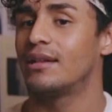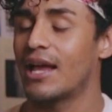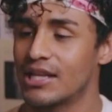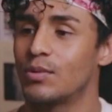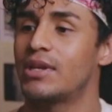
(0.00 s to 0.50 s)

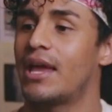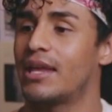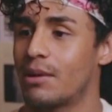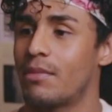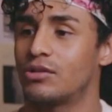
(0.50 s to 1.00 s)
That's when I
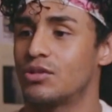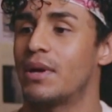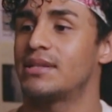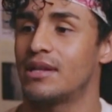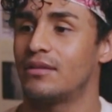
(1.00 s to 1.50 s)
came out to
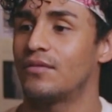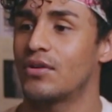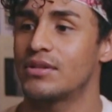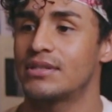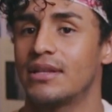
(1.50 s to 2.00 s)
myself
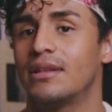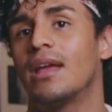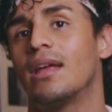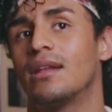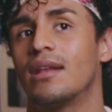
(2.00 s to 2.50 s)
first. And
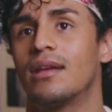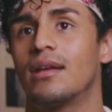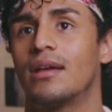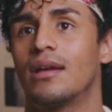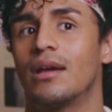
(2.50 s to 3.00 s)
then
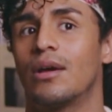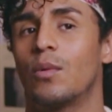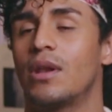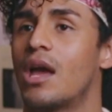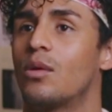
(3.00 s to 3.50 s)

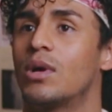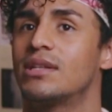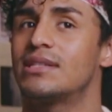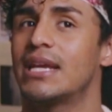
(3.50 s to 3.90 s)
when I was